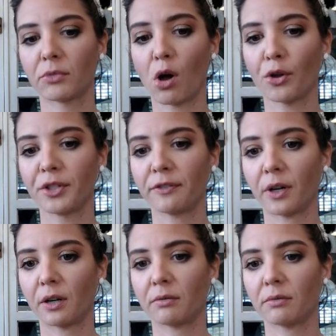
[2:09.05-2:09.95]
all
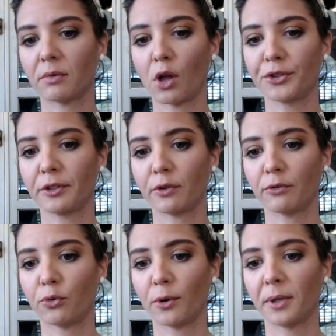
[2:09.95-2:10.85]
different all different
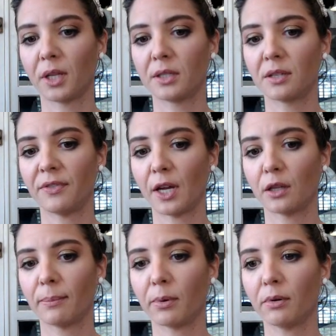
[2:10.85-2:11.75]
formulas
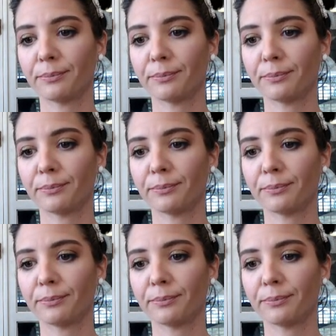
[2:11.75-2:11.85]
available.